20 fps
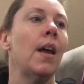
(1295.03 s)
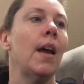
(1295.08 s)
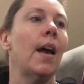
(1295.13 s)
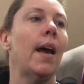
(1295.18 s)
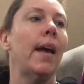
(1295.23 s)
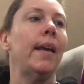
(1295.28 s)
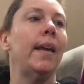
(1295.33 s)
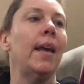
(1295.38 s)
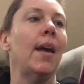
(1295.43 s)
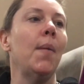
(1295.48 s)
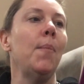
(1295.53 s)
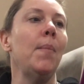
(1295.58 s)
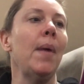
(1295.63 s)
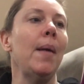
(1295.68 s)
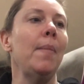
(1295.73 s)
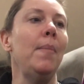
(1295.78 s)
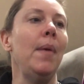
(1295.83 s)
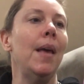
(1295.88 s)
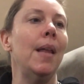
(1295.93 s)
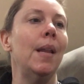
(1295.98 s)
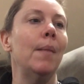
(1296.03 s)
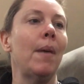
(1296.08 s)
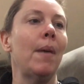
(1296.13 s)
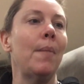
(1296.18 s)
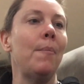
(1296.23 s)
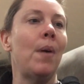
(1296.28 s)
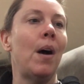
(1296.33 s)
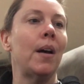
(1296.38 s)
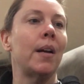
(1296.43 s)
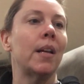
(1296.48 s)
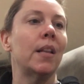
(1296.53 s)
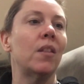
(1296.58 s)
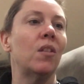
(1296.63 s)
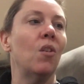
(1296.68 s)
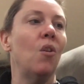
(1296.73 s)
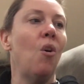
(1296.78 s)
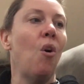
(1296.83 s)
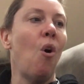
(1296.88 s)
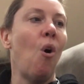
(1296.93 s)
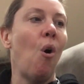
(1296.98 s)
I kept my pen in my pocket
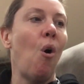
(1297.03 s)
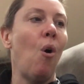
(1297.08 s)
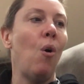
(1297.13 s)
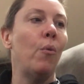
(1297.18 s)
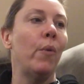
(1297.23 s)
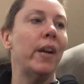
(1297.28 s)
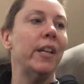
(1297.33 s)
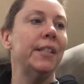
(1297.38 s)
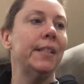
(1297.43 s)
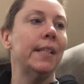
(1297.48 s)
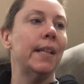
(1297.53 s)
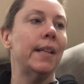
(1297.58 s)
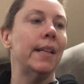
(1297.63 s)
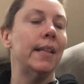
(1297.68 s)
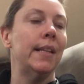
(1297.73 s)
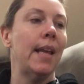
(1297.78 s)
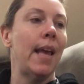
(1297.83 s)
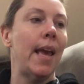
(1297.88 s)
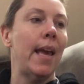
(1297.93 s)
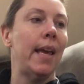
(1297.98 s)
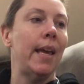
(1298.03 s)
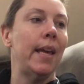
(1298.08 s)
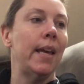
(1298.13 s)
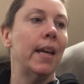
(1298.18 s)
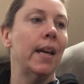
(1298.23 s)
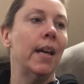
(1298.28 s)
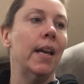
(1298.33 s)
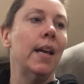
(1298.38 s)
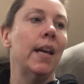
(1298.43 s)
the whole rest of the day.